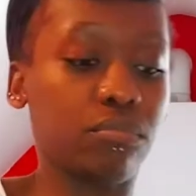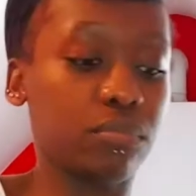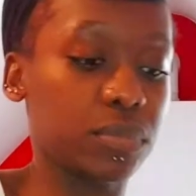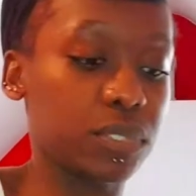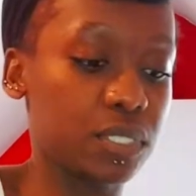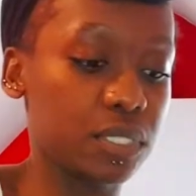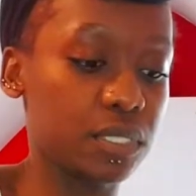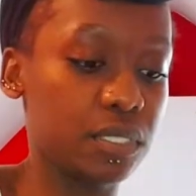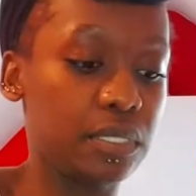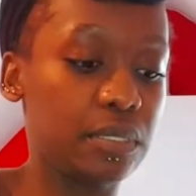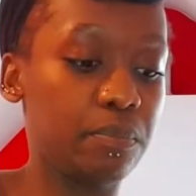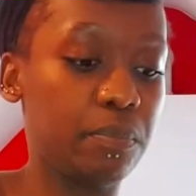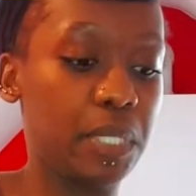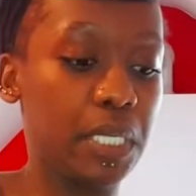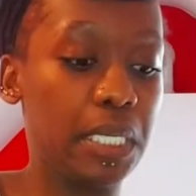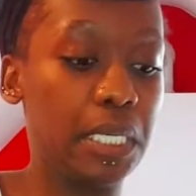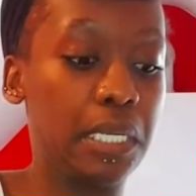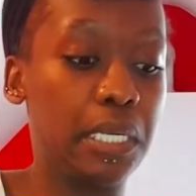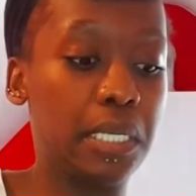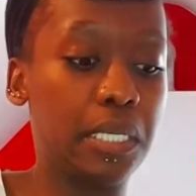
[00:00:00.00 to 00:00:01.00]

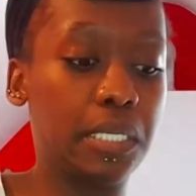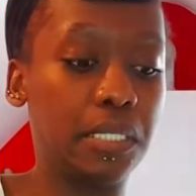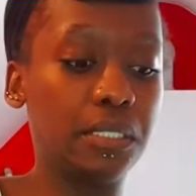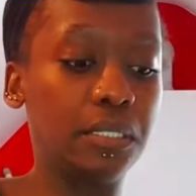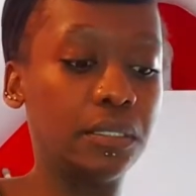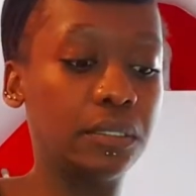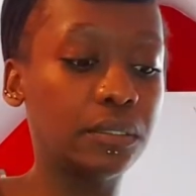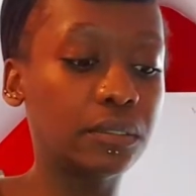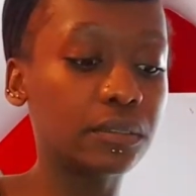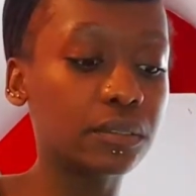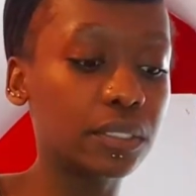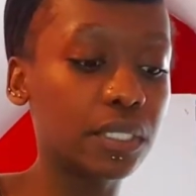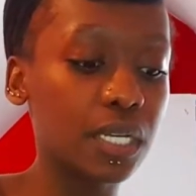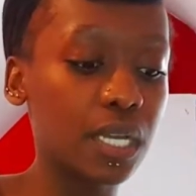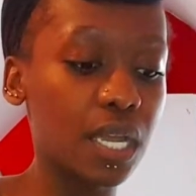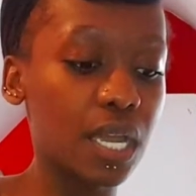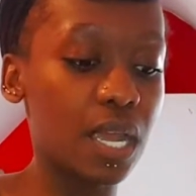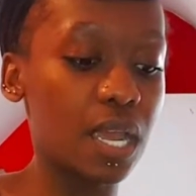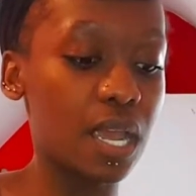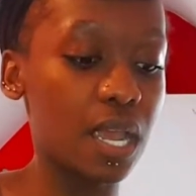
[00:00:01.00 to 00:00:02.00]
spitting in
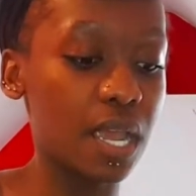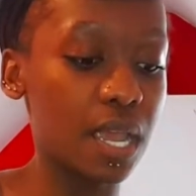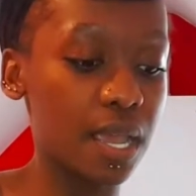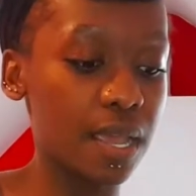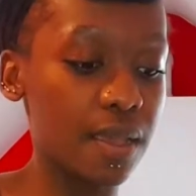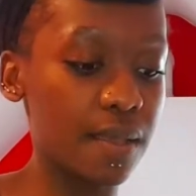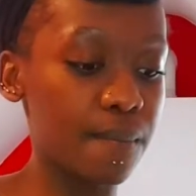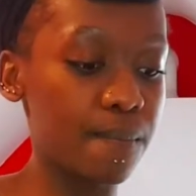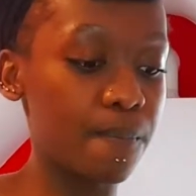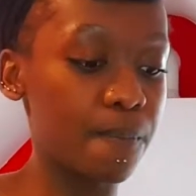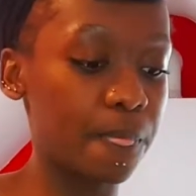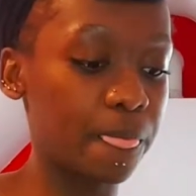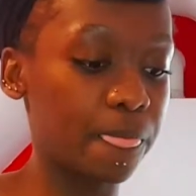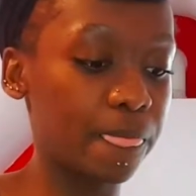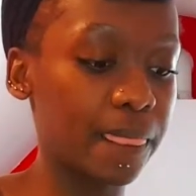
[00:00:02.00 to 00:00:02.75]
it.